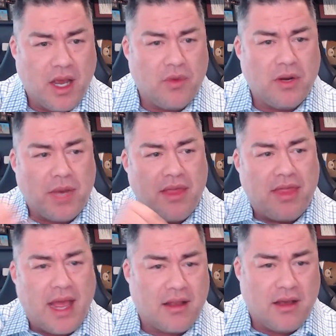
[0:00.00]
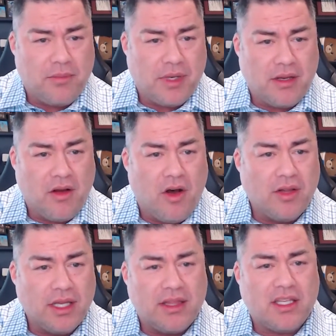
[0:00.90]
I want to buy that company.
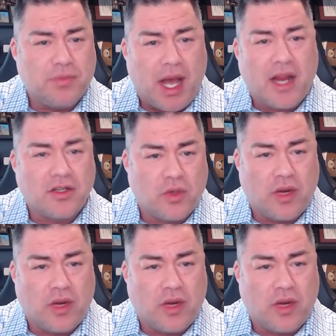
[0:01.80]
All of these buyers